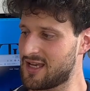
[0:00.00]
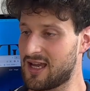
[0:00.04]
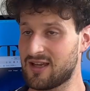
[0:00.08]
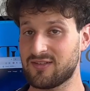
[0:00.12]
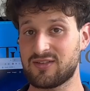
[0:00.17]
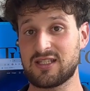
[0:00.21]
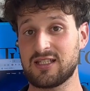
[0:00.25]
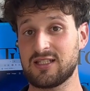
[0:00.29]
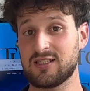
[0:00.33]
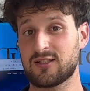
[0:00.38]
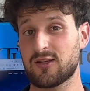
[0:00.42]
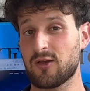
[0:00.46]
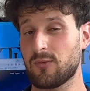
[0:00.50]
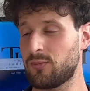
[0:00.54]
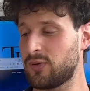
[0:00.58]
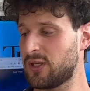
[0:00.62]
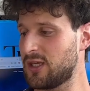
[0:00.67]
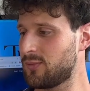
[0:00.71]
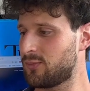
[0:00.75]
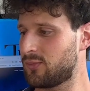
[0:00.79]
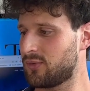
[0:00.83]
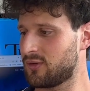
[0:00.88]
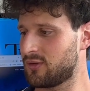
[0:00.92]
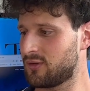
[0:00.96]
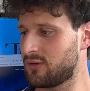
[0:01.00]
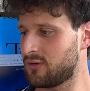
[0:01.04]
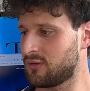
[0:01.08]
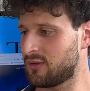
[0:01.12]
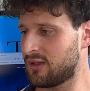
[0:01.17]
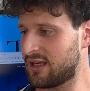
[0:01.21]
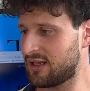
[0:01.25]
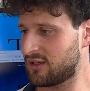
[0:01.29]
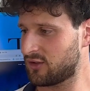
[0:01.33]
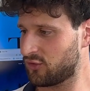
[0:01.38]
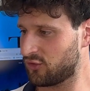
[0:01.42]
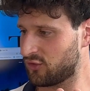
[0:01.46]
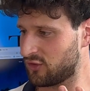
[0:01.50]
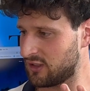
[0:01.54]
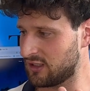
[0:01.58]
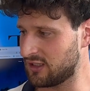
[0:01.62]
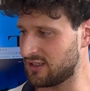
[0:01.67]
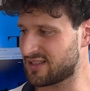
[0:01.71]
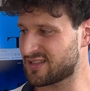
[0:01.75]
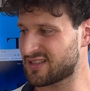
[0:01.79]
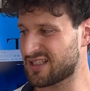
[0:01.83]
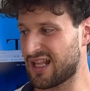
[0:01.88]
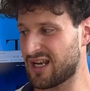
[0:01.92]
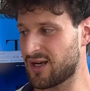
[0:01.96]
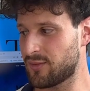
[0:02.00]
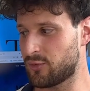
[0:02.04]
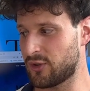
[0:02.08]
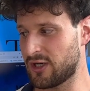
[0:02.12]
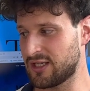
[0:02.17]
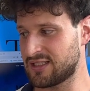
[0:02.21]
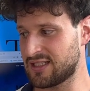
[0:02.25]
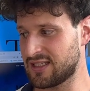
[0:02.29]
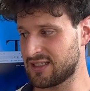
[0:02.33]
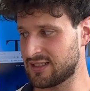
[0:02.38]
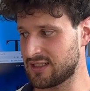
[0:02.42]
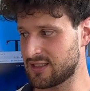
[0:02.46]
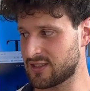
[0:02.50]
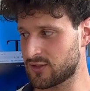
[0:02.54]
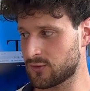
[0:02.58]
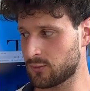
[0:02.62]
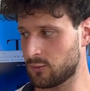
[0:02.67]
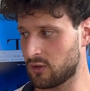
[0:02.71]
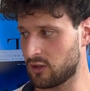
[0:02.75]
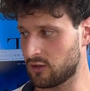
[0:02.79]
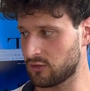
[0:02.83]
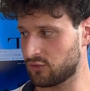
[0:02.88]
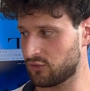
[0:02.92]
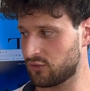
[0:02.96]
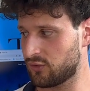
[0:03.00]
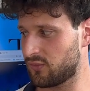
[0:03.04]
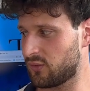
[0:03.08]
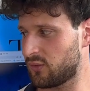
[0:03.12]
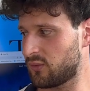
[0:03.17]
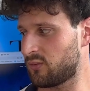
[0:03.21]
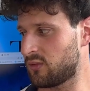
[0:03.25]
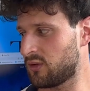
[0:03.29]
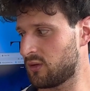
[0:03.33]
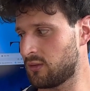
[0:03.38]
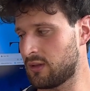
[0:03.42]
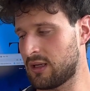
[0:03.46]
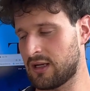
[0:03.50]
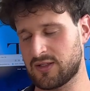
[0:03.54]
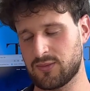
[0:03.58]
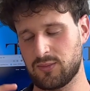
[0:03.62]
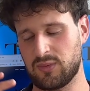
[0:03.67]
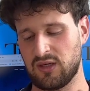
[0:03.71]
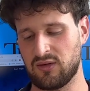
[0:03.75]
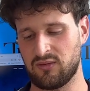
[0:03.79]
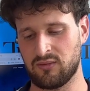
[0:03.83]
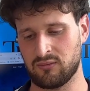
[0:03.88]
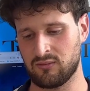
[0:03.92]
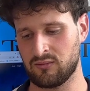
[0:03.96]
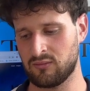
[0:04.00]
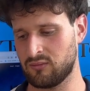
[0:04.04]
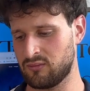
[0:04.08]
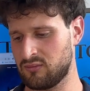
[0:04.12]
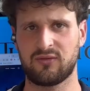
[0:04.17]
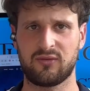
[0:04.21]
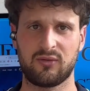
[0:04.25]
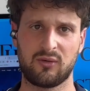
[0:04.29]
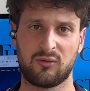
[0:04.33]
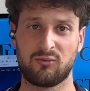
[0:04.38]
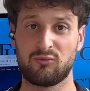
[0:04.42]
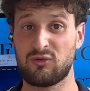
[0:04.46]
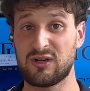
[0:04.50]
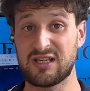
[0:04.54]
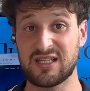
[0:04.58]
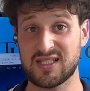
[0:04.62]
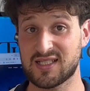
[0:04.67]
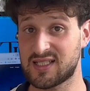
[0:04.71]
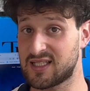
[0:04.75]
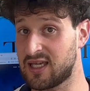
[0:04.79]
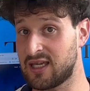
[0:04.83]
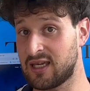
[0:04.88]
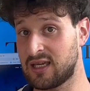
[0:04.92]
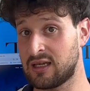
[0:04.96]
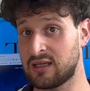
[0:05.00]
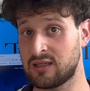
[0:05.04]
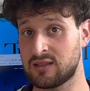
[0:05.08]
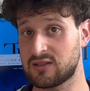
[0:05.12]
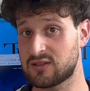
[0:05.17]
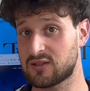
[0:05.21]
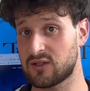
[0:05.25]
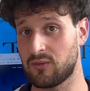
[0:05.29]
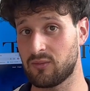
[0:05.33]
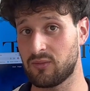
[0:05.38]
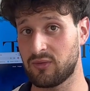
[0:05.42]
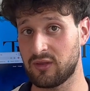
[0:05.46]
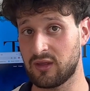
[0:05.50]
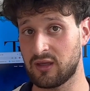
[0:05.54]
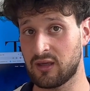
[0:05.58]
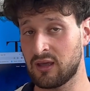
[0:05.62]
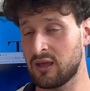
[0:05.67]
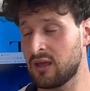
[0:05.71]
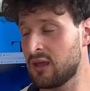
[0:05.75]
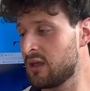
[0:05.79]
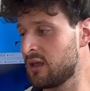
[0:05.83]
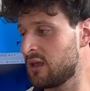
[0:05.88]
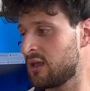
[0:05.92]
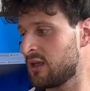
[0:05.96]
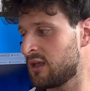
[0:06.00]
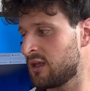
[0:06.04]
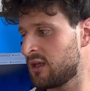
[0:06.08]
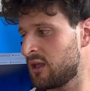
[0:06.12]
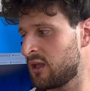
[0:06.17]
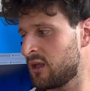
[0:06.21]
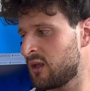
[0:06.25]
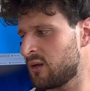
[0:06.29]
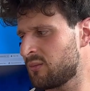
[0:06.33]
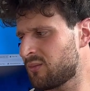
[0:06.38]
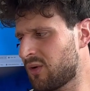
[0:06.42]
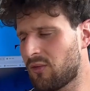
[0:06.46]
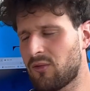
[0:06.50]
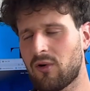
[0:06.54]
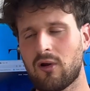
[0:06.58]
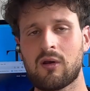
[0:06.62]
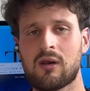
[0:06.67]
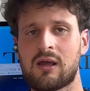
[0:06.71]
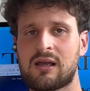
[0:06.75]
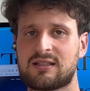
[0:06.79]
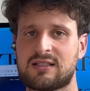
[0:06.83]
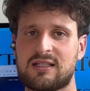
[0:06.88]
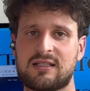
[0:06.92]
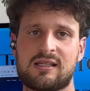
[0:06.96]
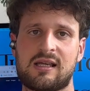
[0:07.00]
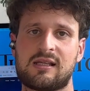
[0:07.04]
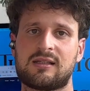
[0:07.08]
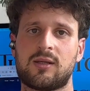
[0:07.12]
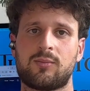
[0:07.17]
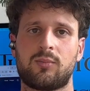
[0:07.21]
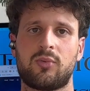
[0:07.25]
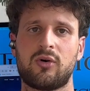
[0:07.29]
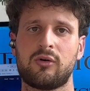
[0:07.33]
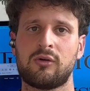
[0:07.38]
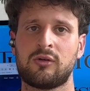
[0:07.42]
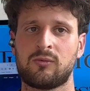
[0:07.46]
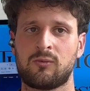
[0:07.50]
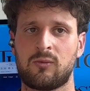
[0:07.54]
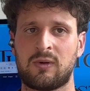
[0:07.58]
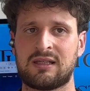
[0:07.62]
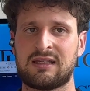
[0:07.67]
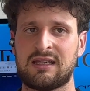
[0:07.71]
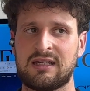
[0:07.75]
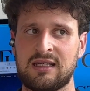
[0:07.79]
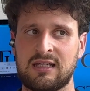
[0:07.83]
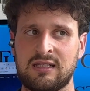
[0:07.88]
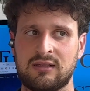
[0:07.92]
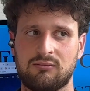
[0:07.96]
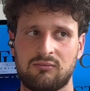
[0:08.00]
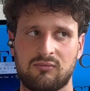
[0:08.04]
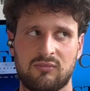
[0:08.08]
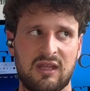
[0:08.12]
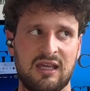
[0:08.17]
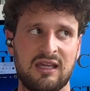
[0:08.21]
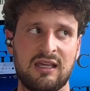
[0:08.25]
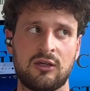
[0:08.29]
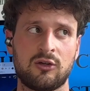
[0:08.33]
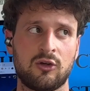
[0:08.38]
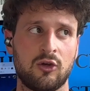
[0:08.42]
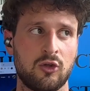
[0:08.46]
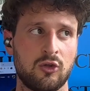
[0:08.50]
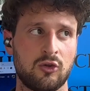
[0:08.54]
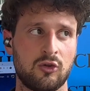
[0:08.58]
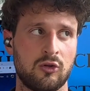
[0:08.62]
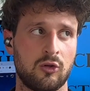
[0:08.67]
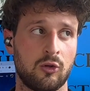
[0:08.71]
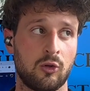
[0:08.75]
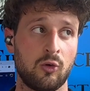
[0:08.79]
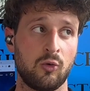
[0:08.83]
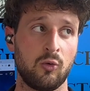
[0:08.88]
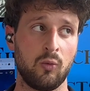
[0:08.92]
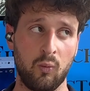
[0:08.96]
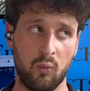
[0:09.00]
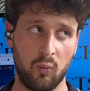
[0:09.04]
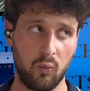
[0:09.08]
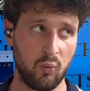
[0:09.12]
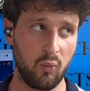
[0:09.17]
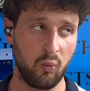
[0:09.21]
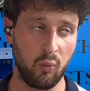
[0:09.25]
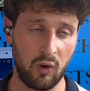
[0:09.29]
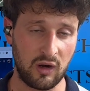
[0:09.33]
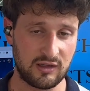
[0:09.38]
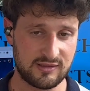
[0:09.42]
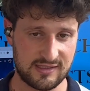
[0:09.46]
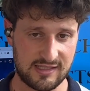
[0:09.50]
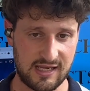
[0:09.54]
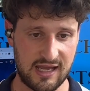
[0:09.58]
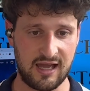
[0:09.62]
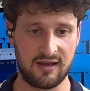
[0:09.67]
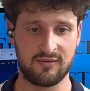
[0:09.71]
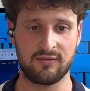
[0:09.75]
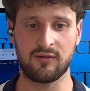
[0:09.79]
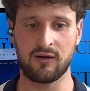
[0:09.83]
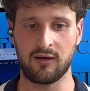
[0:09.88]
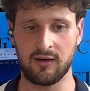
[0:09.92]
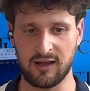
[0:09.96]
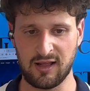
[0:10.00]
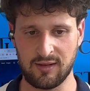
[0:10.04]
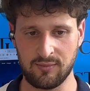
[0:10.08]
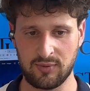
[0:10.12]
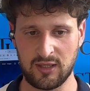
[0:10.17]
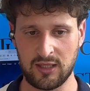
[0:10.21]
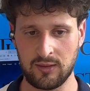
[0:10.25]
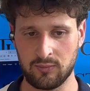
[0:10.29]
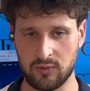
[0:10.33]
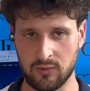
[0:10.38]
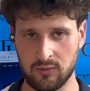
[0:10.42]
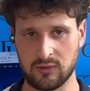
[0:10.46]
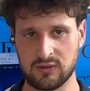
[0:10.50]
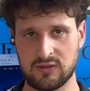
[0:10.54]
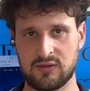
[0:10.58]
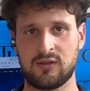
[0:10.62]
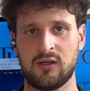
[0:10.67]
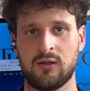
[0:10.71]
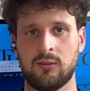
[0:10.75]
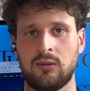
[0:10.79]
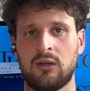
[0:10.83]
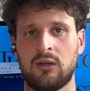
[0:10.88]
I've seen some people actually celebrating this watch for Rolex for risking something. But Rolex is at the point where they could do whatever and people would still be